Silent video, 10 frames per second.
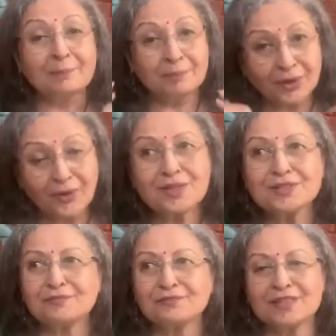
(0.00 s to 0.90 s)

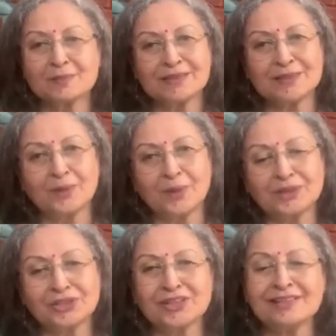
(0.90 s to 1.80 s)
Because of this
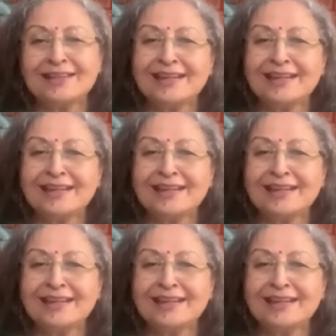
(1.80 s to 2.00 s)
metacognition,